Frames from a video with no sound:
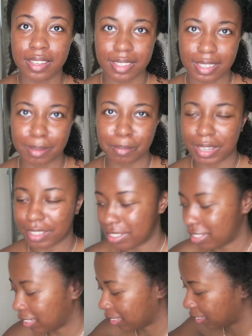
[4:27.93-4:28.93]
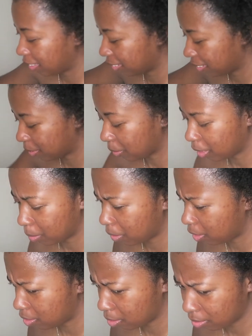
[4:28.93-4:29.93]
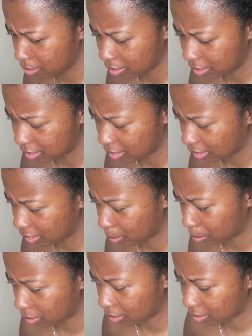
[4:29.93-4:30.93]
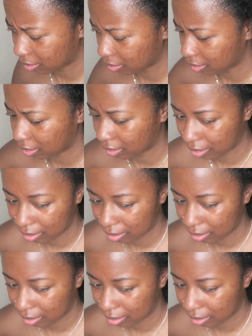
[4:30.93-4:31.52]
Again, by Aunt Jackie's. We're gonna be using all of Aunt Jackie's products today.